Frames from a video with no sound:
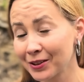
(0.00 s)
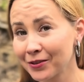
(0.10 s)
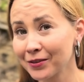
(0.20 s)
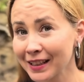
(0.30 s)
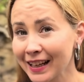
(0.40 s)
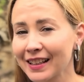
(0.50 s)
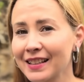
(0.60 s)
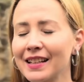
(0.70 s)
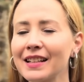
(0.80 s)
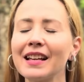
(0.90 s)
of analysis.
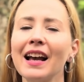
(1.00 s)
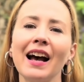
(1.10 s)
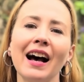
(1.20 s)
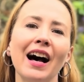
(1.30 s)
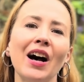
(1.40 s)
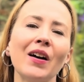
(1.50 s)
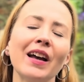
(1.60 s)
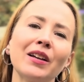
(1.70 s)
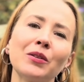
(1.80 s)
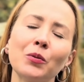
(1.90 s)
And
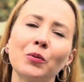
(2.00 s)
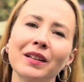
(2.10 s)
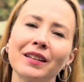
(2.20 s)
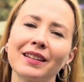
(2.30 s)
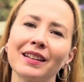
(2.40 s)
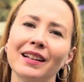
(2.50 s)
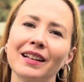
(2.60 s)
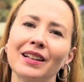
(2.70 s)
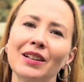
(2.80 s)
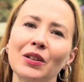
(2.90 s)
with
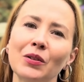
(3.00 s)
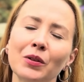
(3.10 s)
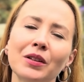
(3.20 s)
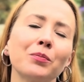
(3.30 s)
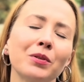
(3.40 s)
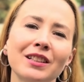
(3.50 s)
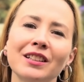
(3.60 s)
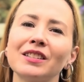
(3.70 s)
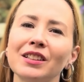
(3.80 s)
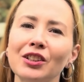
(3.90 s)
the PG
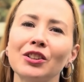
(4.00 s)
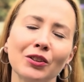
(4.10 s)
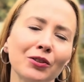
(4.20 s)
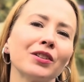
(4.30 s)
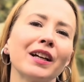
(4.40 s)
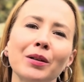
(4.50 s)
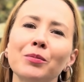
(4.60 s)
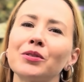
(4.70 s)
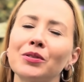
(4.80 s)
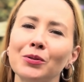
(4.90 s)
Cert, you're able to
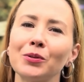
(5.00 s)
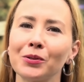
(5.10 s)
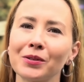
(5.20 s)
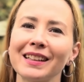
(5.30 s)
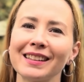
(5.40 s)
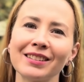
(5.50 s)
do all this.